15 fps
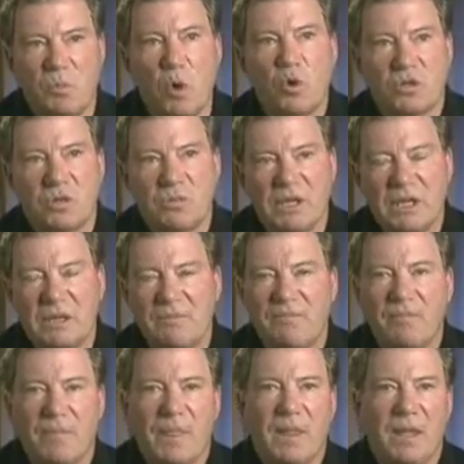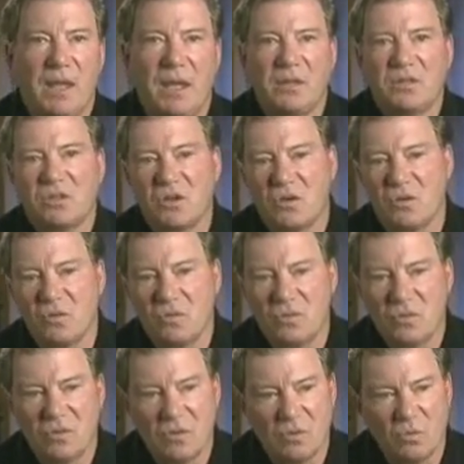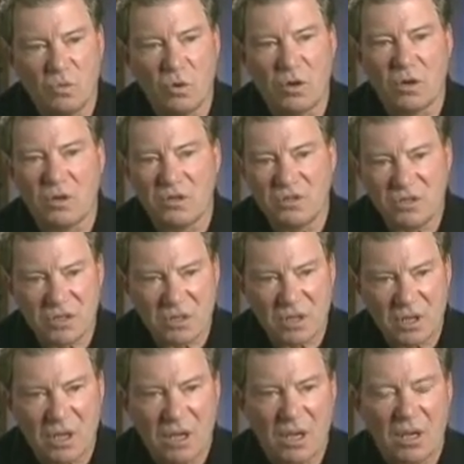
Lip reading: spoke to me. And so words,